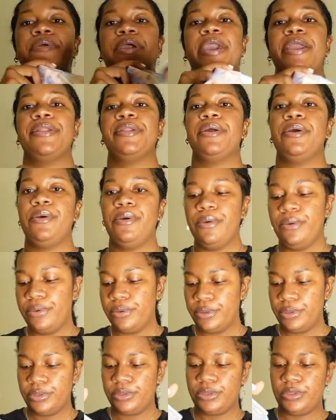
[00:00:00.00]
right now,
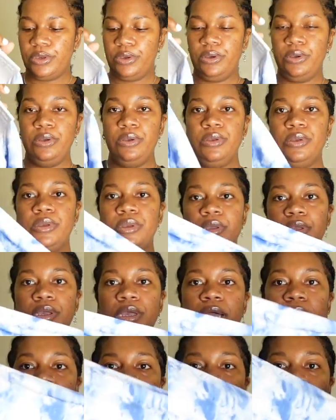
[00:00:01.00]
so
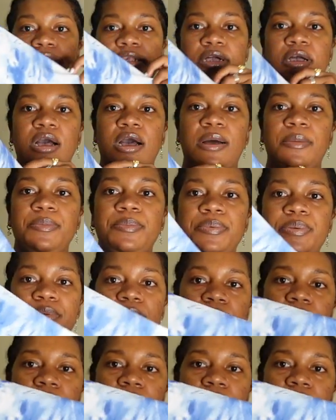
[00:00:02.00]
I had to cop